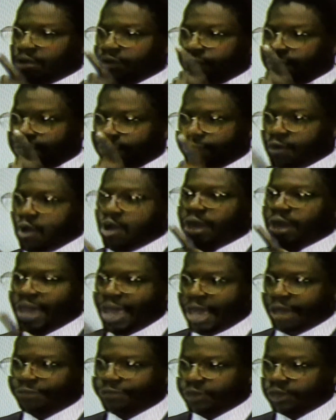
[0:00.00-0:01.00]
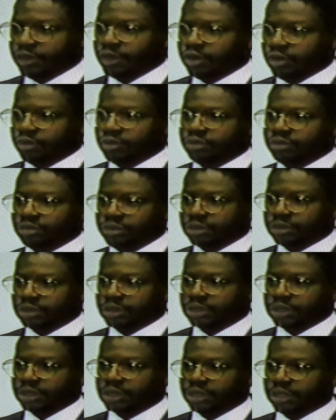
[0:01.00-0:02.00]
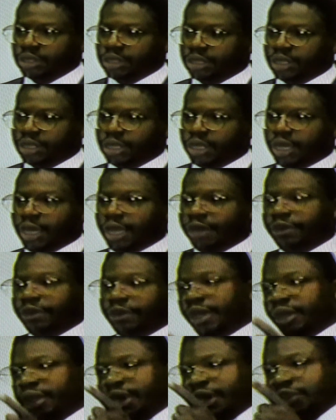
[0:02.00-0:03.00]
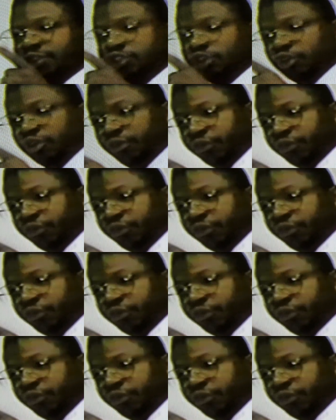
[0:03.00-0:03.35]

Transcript: 4 in the afternoon, and then there's